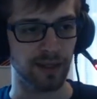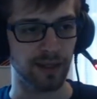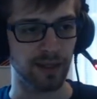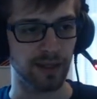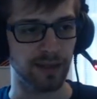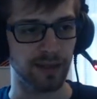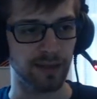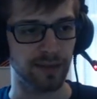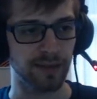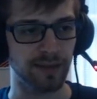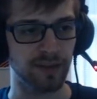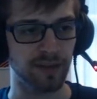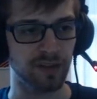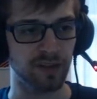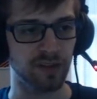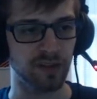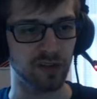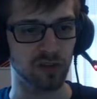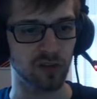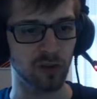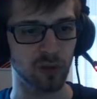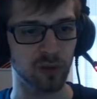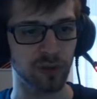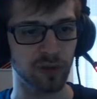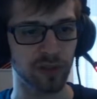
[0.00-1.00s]
this is
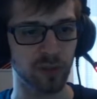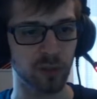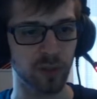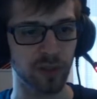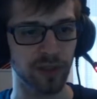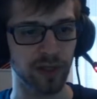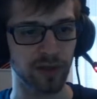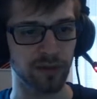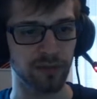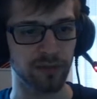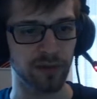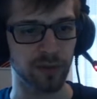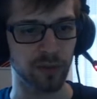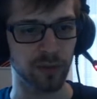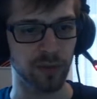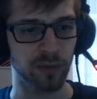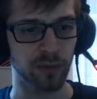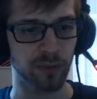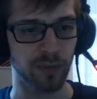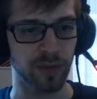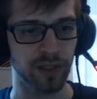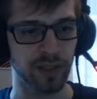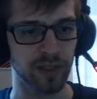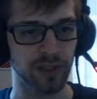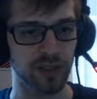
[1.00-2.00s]
only whenever we
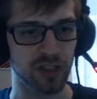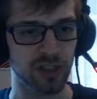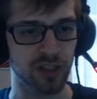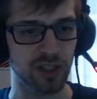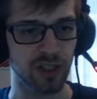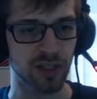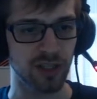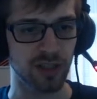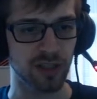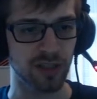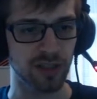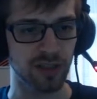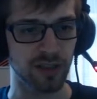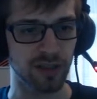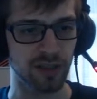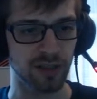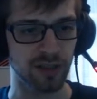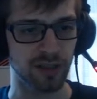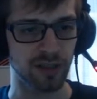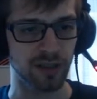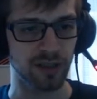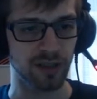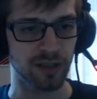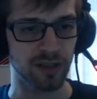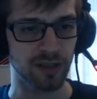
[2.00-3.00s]
reach
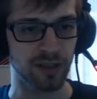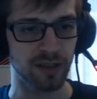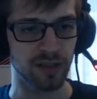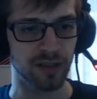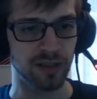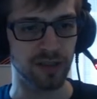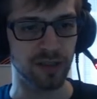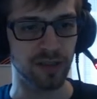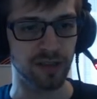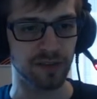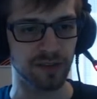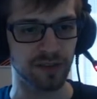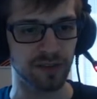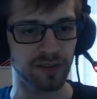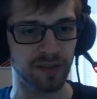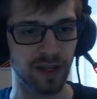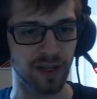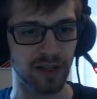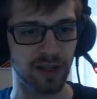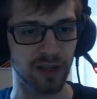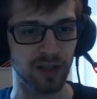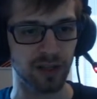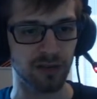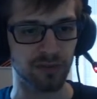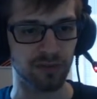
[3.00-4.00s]
this set
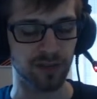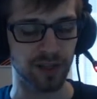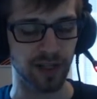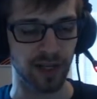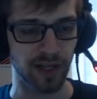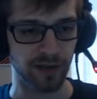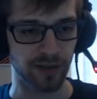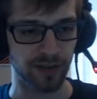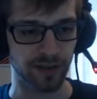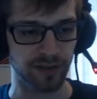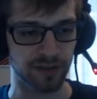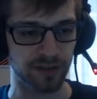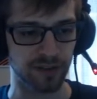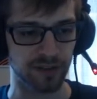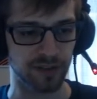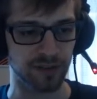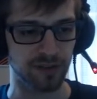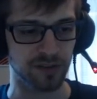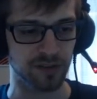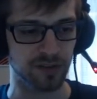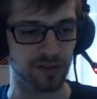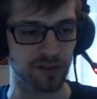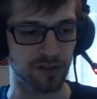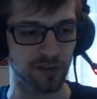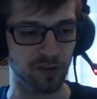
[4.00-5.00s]
of
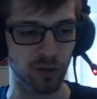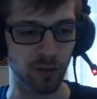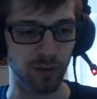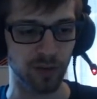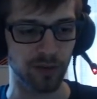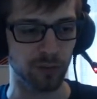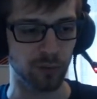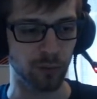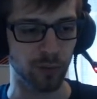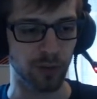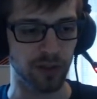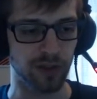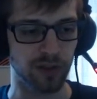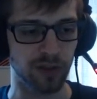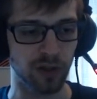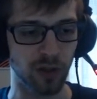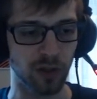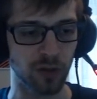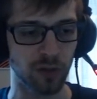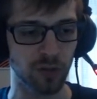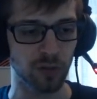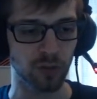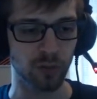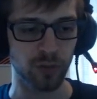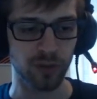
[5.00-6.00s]
characters. So if we
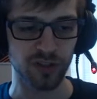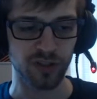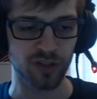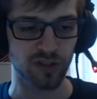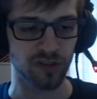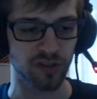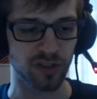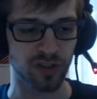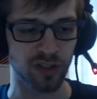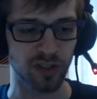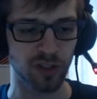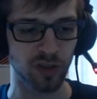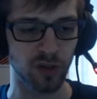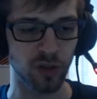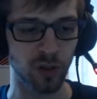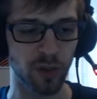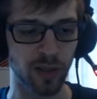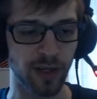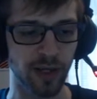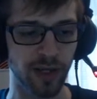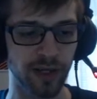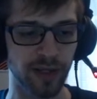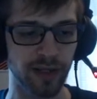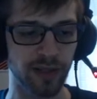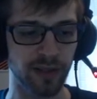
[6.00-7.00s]
don't, we're just going to go
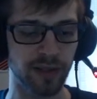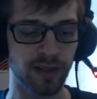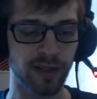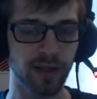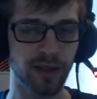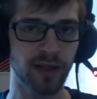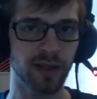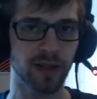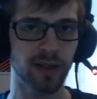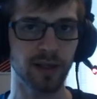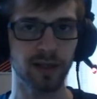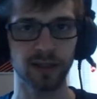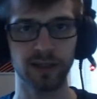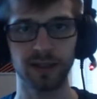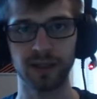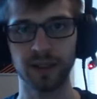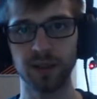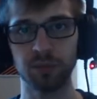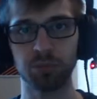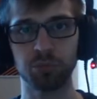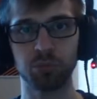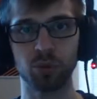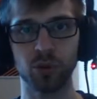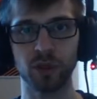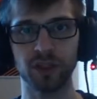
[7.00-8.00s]
ahead and
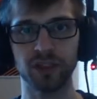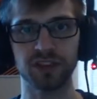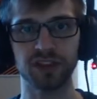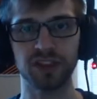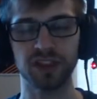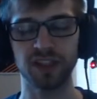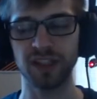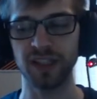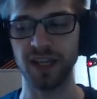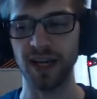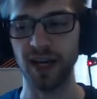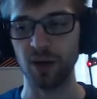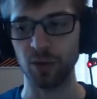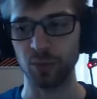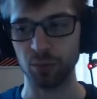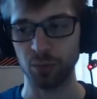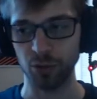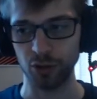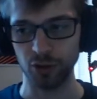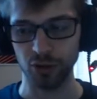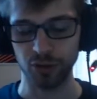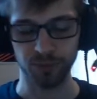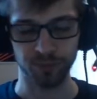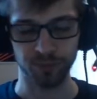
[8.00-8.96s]
keep printing the output.